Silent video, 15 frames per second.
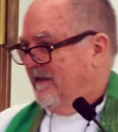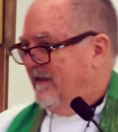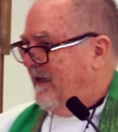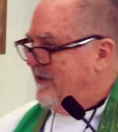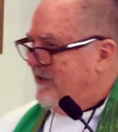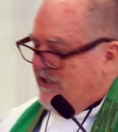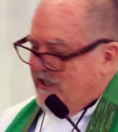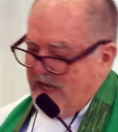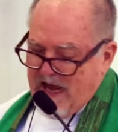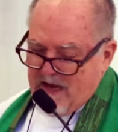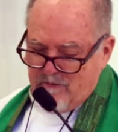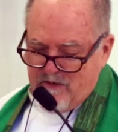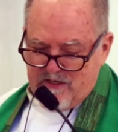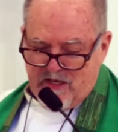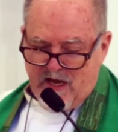then she
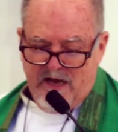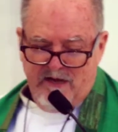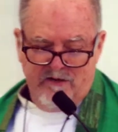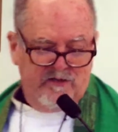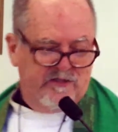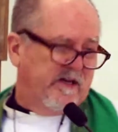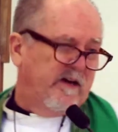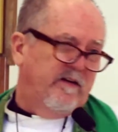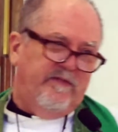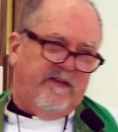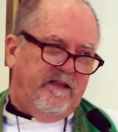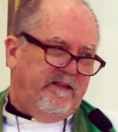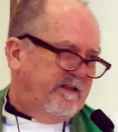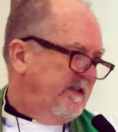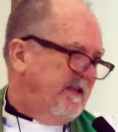had resigned herself
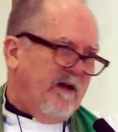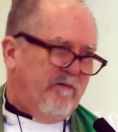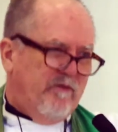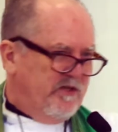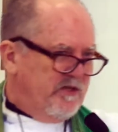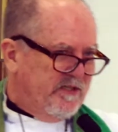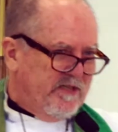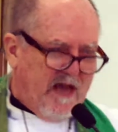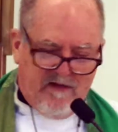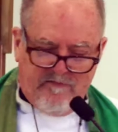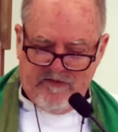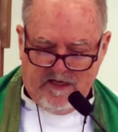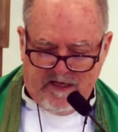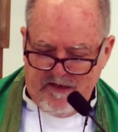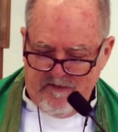that they would just
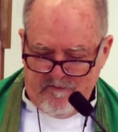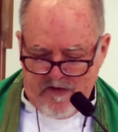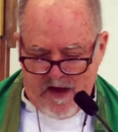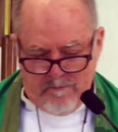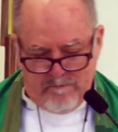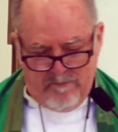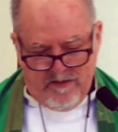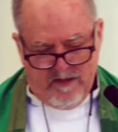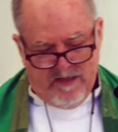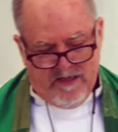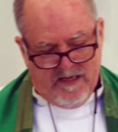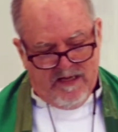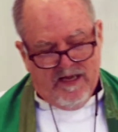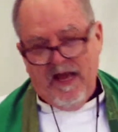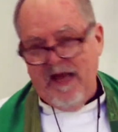have to give
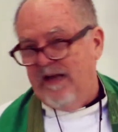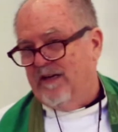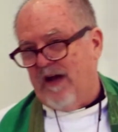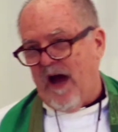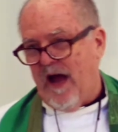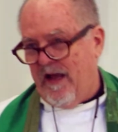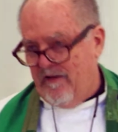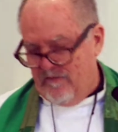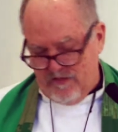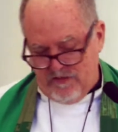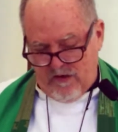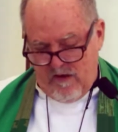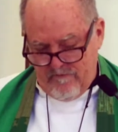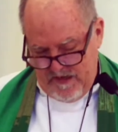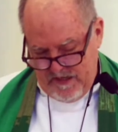up and die of
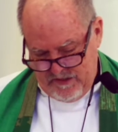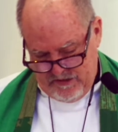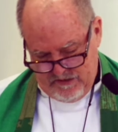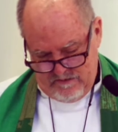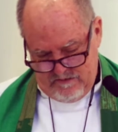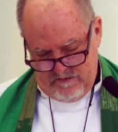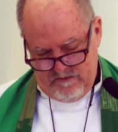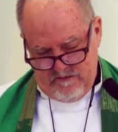starvation